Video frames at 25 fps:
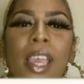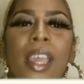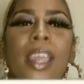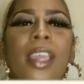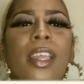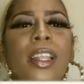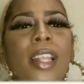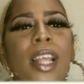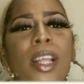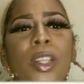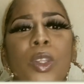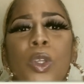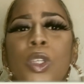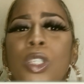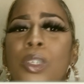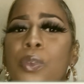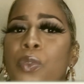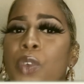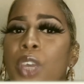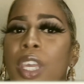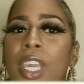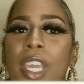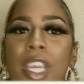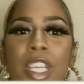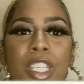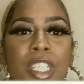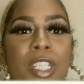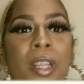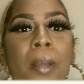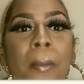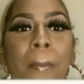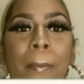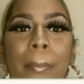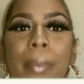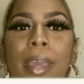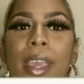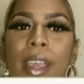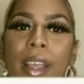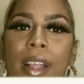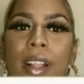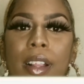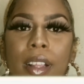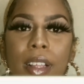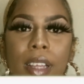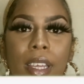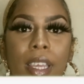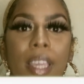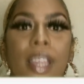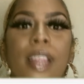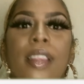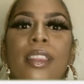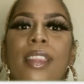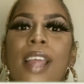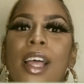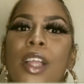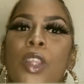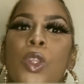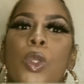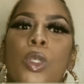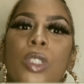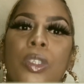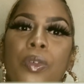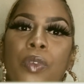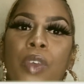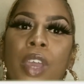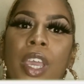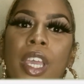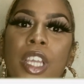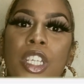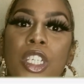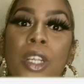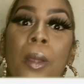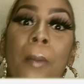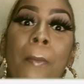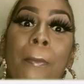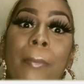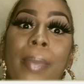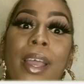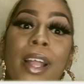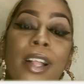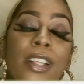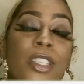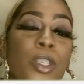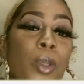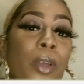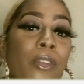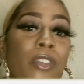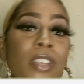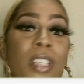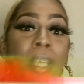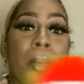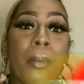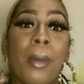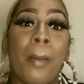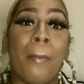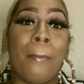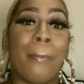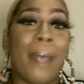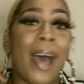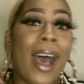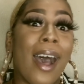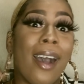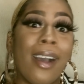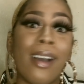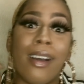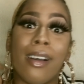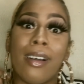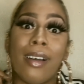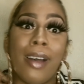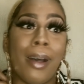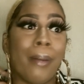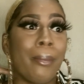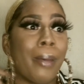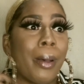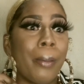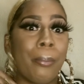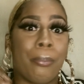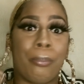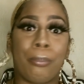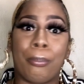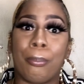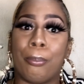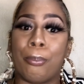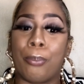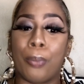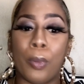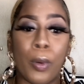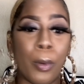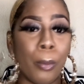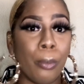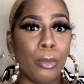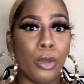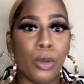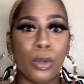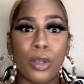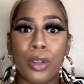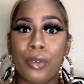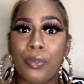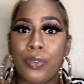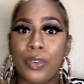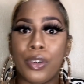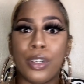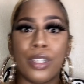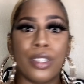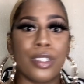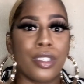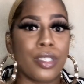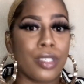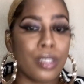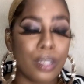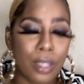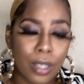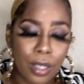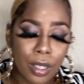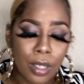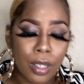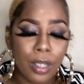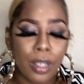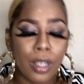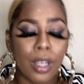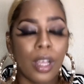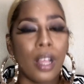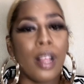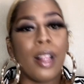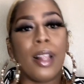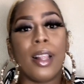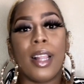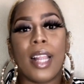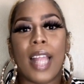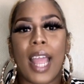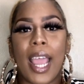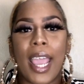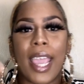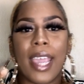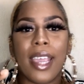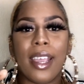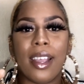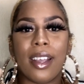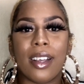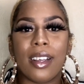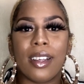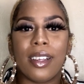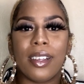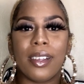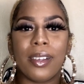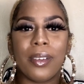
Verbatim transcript: hit that notification bell hit that notification bell so every time a banger come up boom you the first like